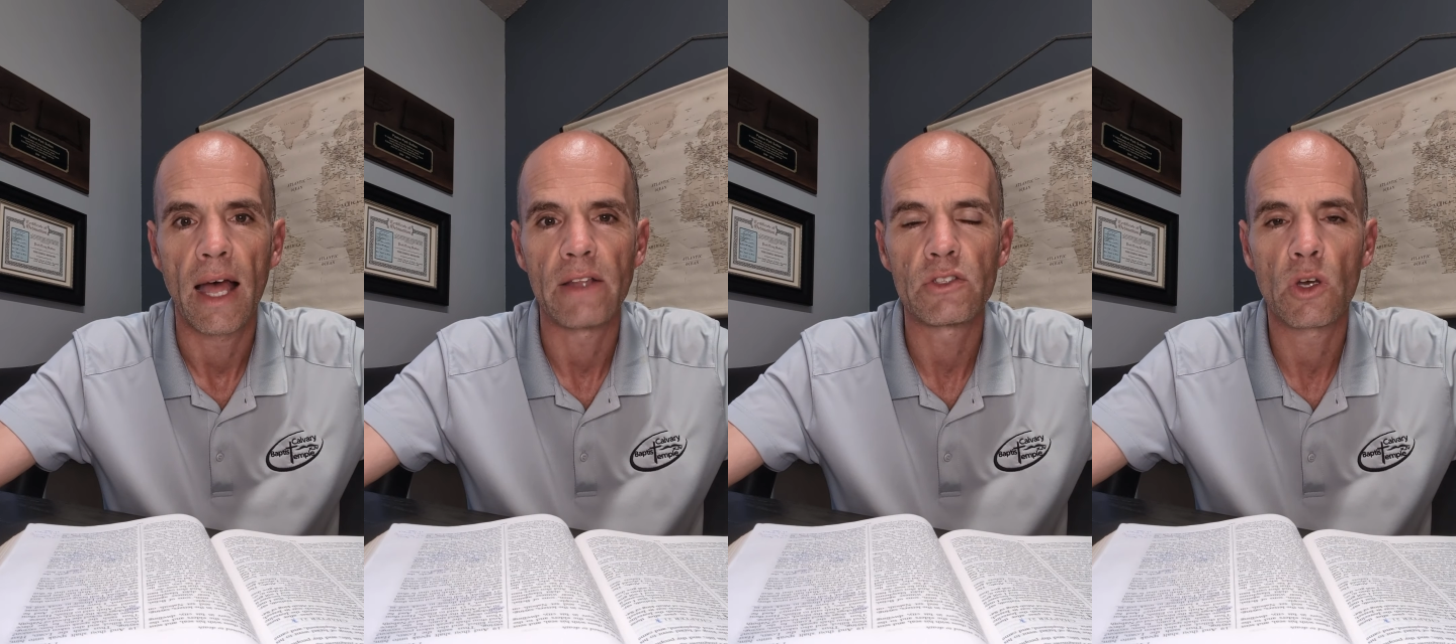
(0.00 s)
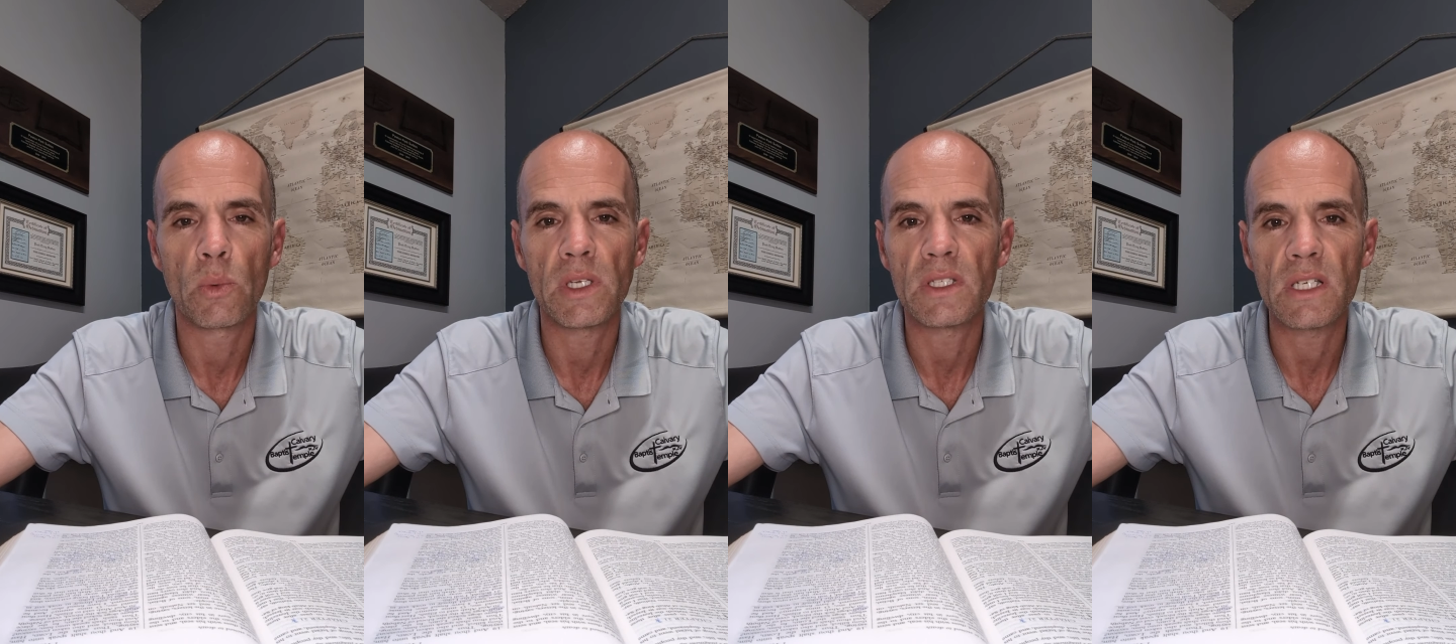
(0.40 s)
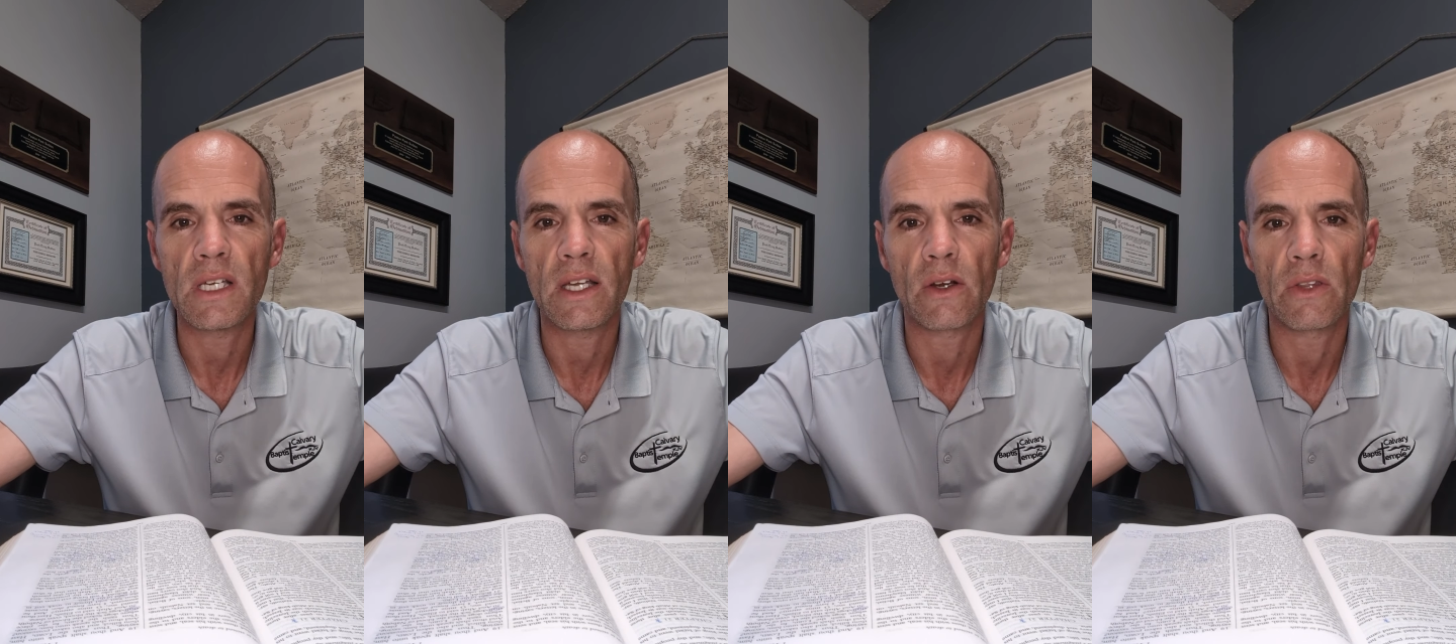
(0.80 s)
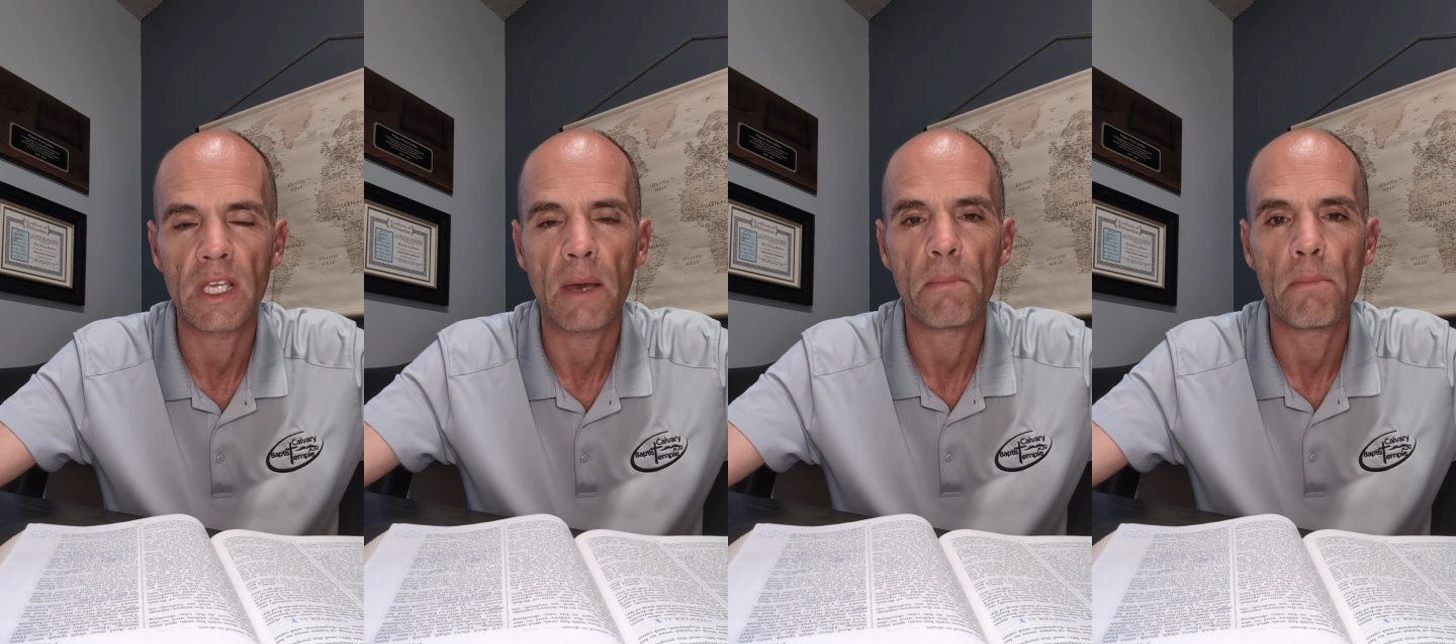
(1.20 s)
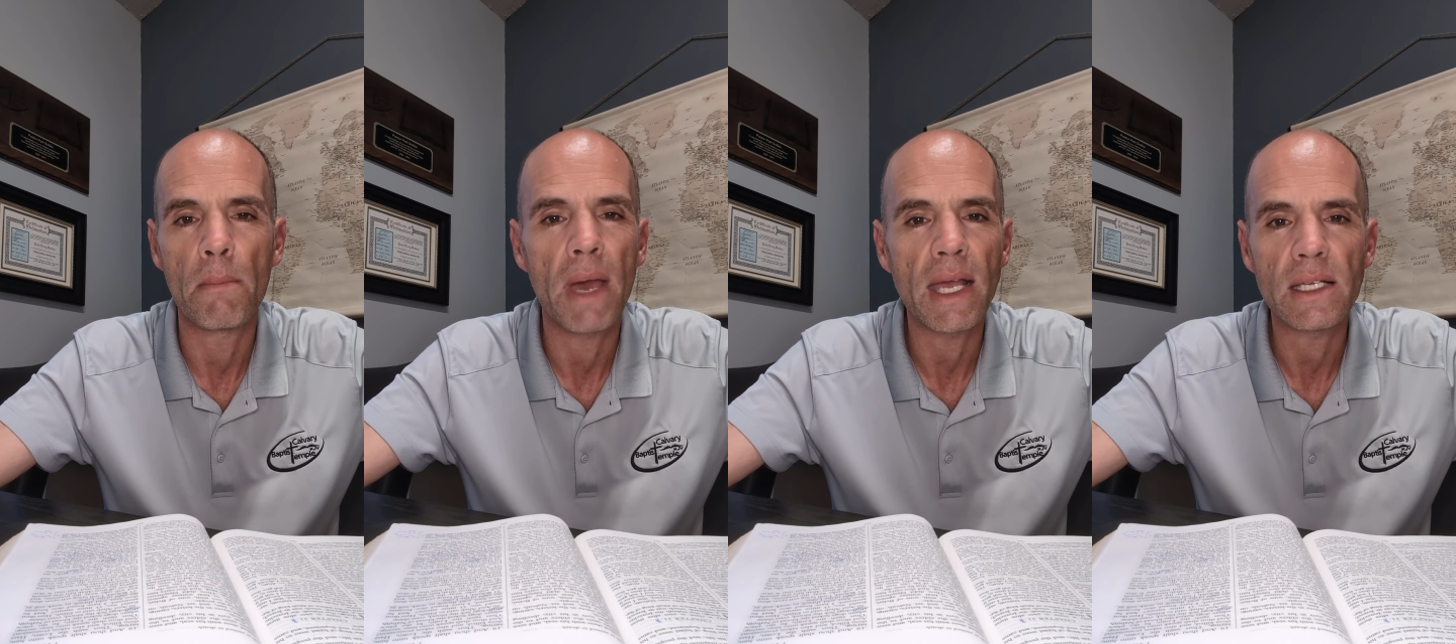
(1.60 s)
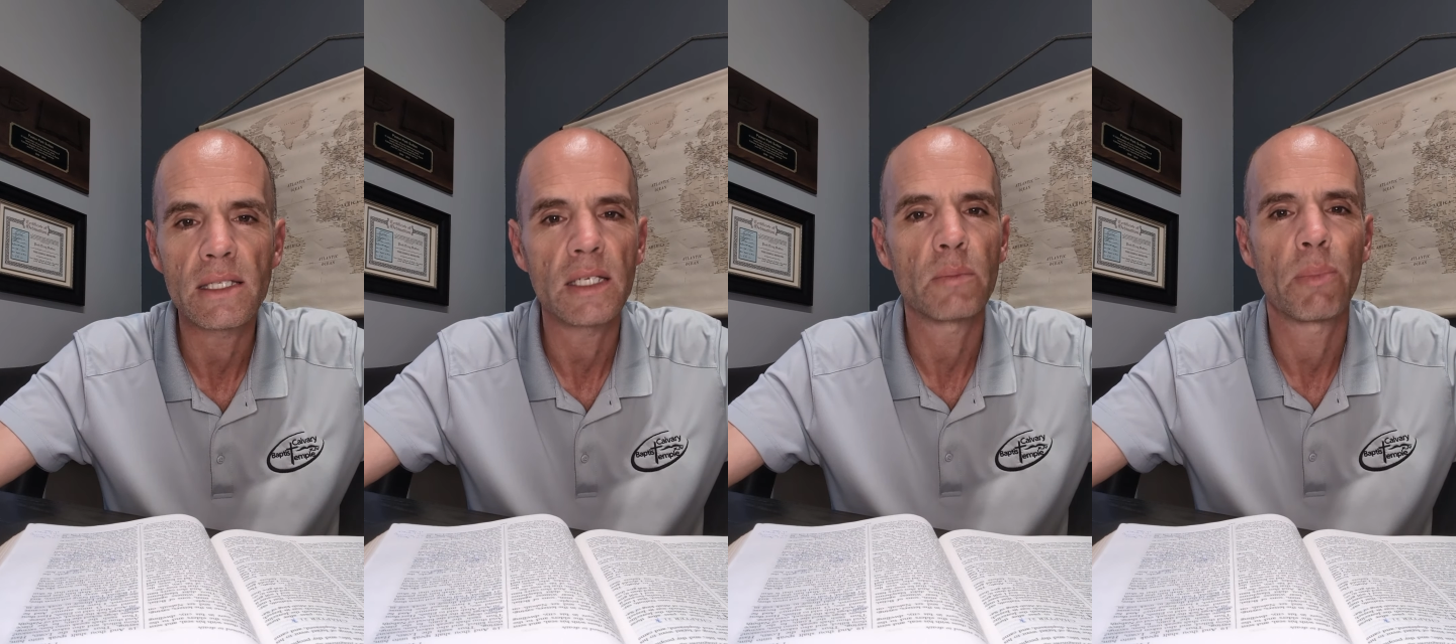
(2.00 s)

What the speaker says: And so we see here the amazing